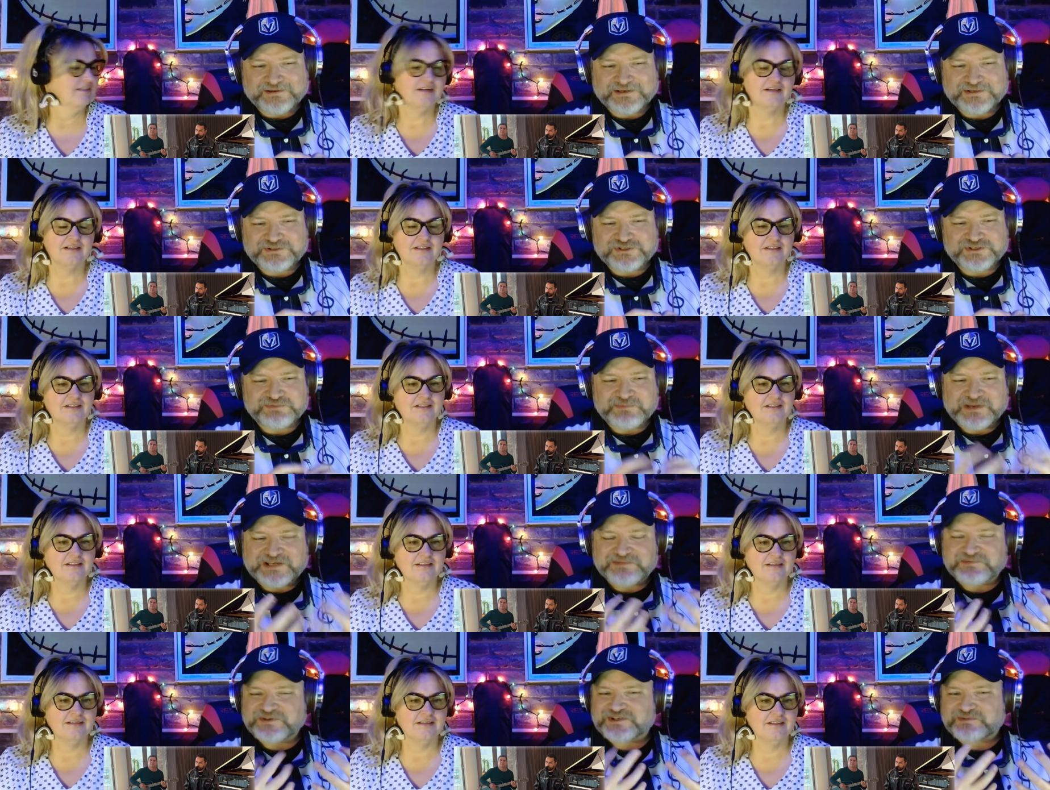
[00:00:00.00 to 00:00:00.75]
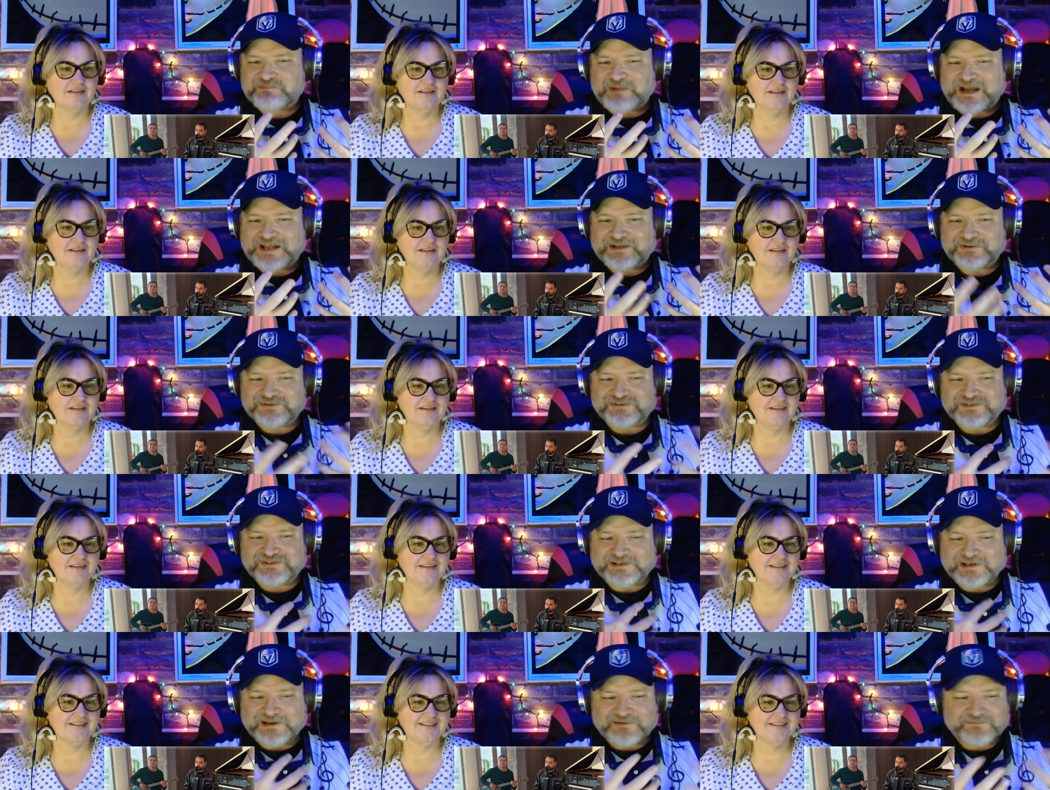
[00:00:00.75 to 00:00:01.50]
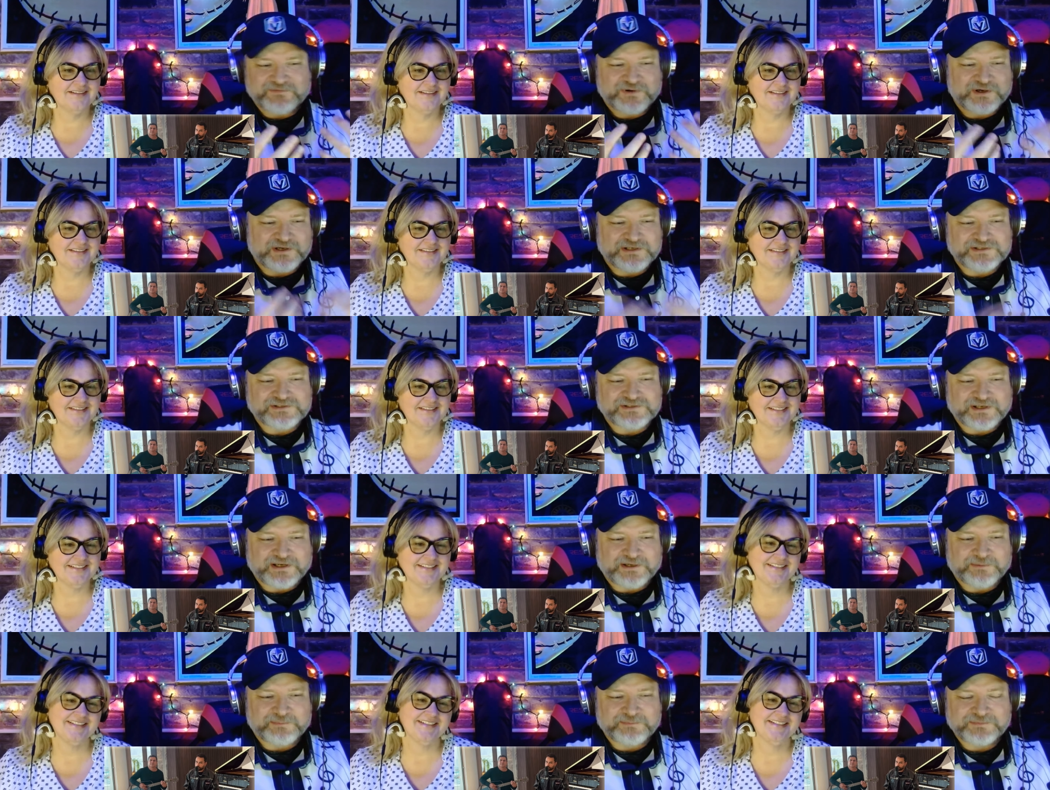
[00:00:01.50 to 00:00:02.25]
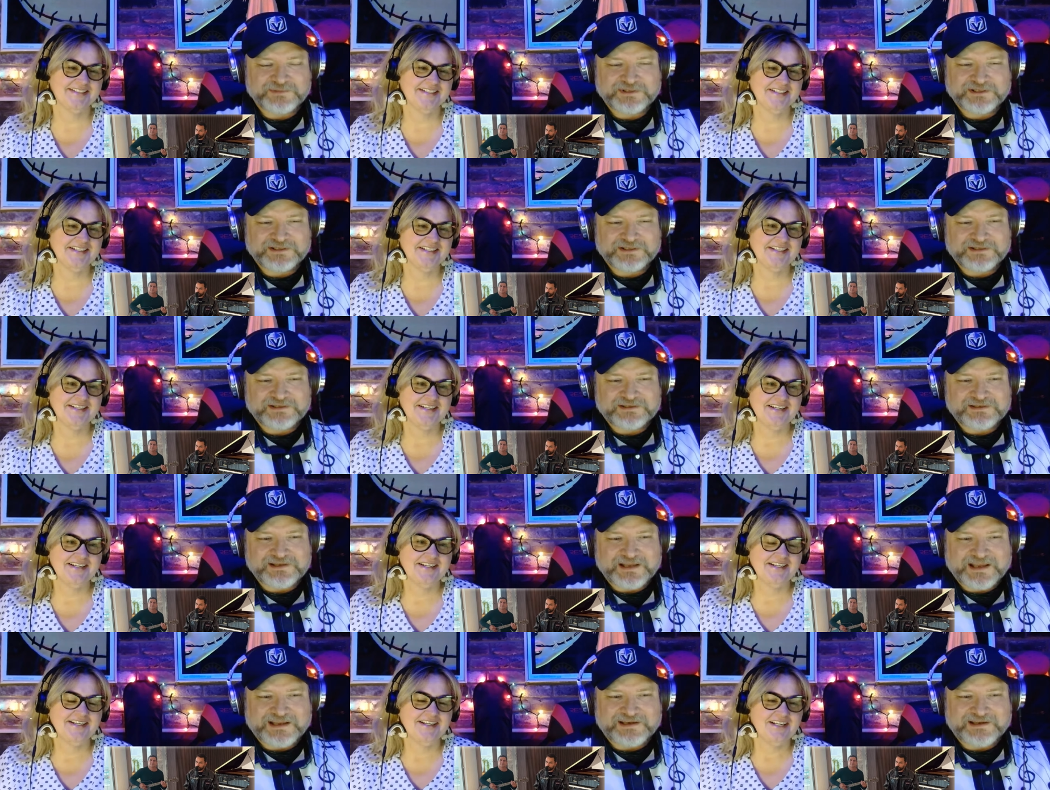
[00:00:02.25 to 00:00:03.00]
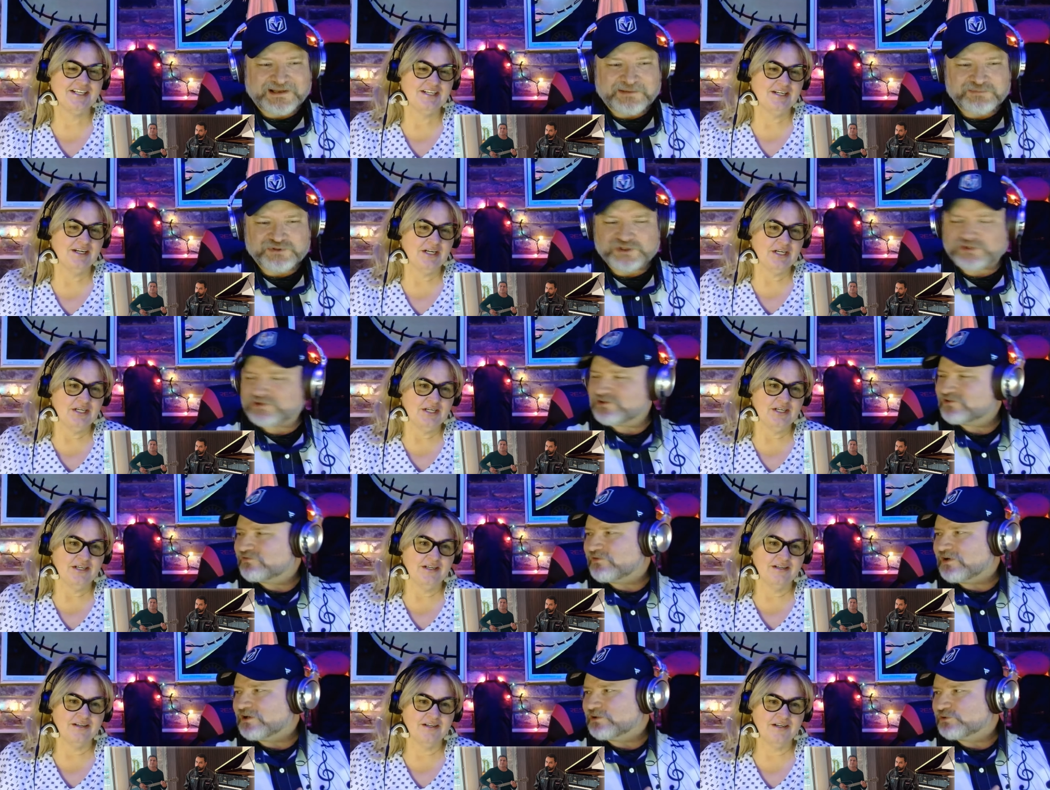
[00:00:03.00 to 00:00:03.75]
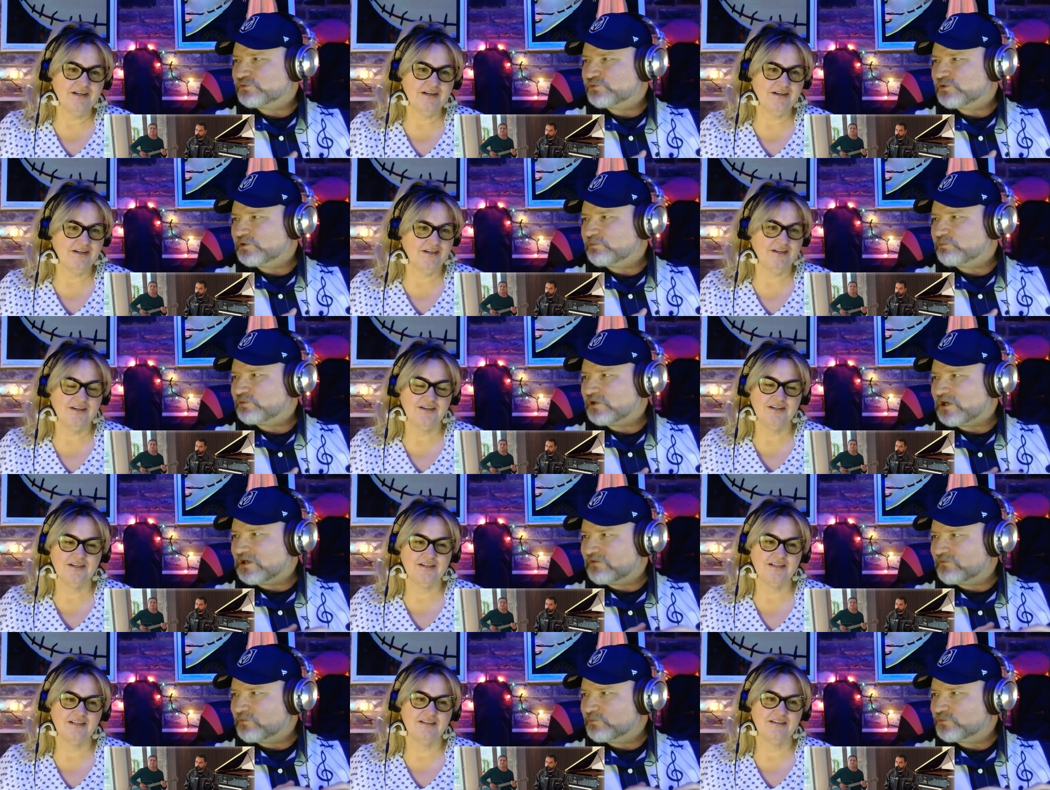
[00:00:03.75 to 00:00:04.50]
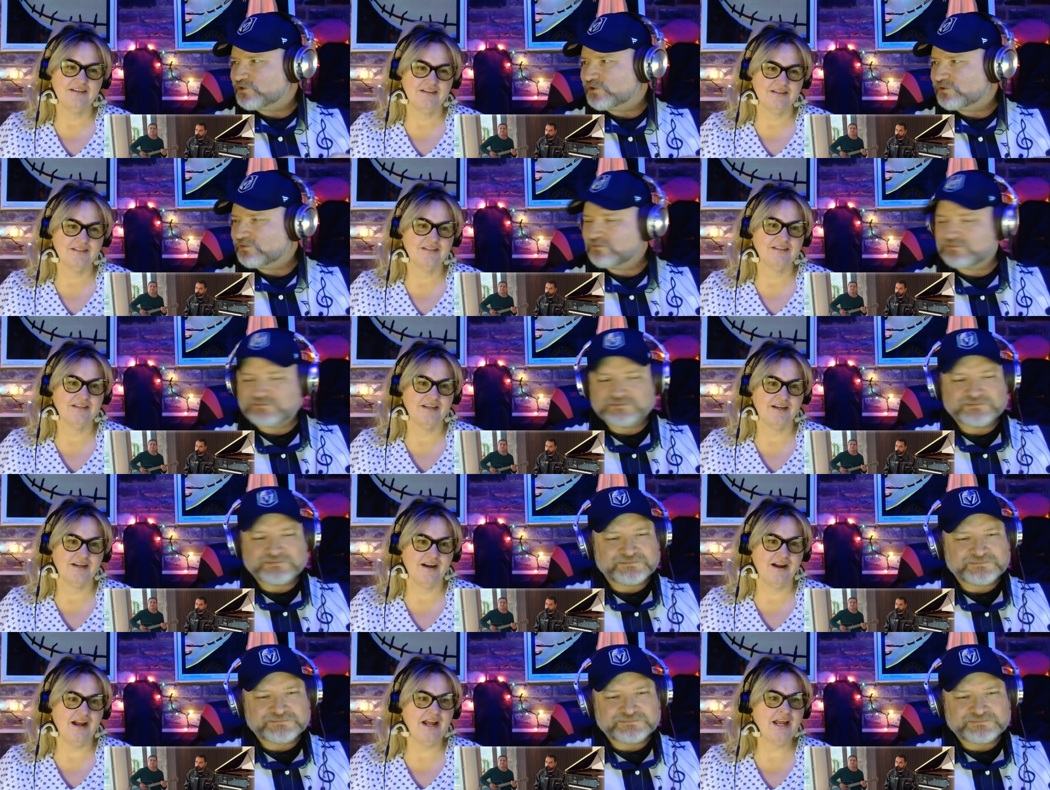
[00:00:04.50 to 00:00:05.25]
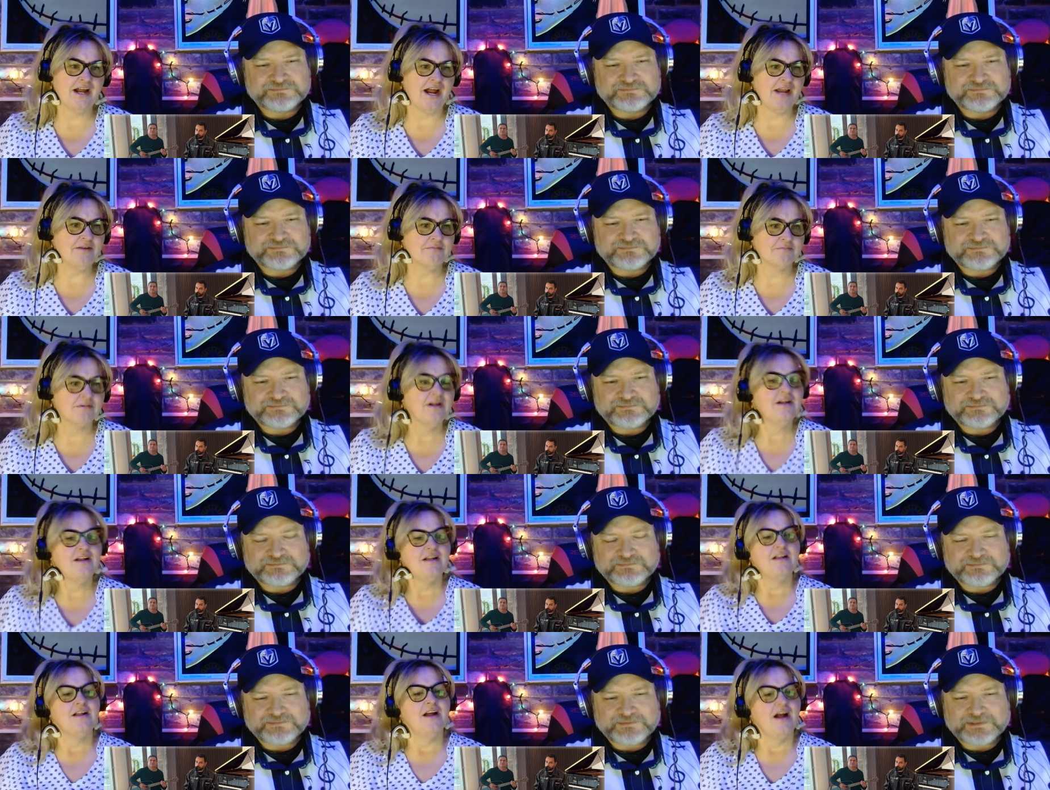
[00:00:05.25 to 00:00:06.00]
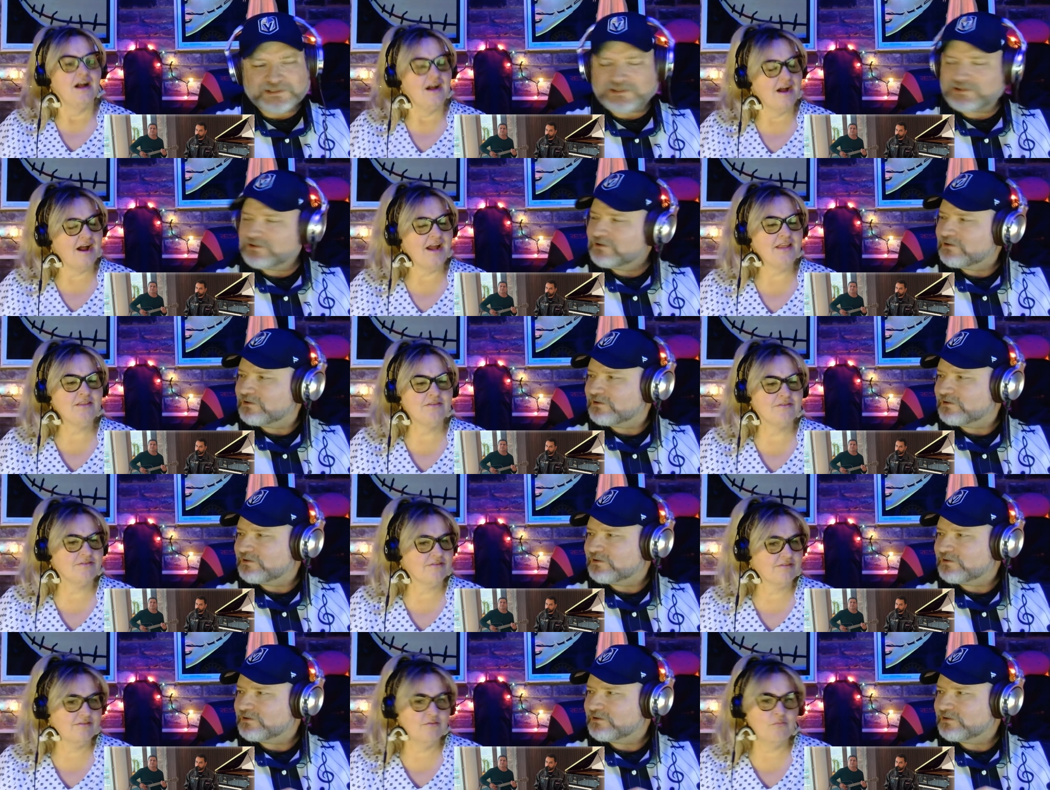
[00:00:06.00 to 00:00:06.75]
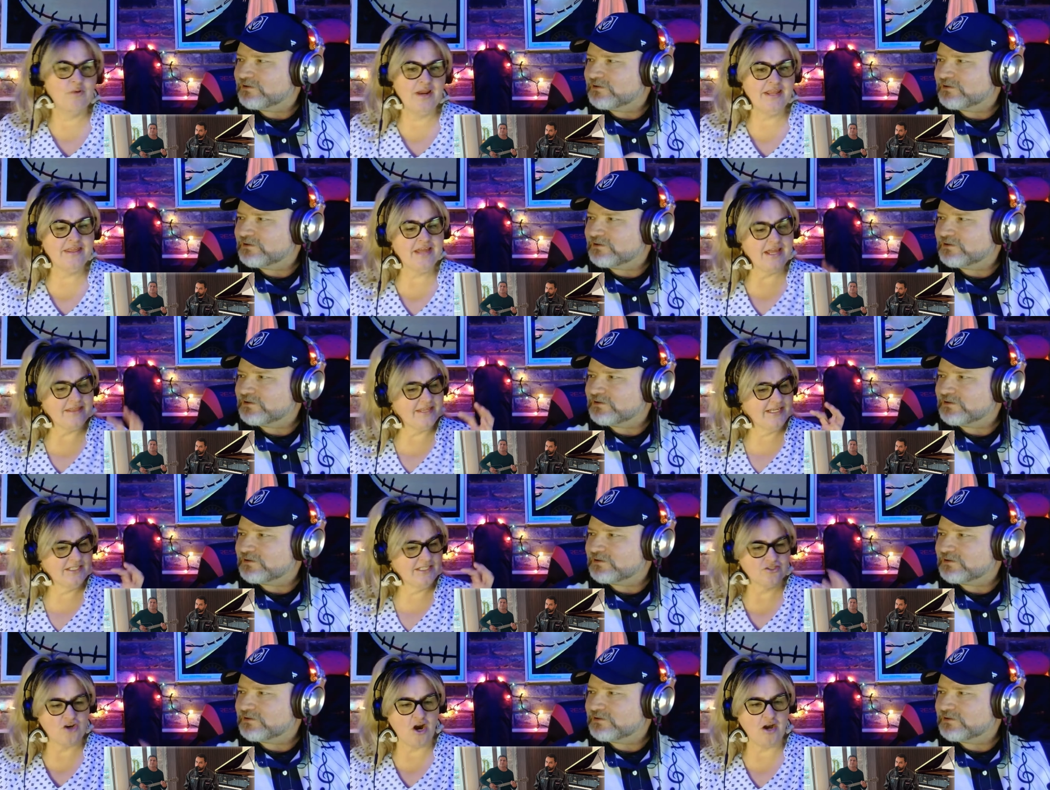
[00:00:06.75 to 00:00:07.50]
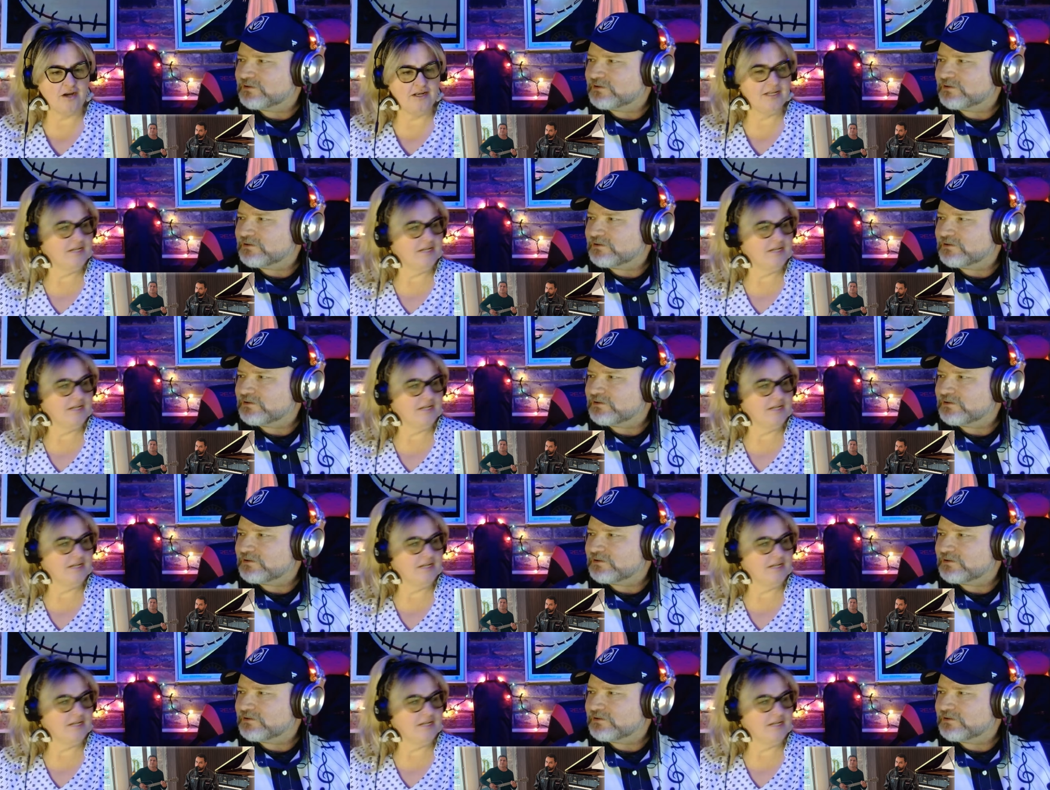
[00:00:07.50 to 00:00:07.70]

Speaker 1: it just makes me smile seeing how far he's come and I'm sure his father's really proud of him too.
Speaker 2: Yeah, I, I, I the way that they started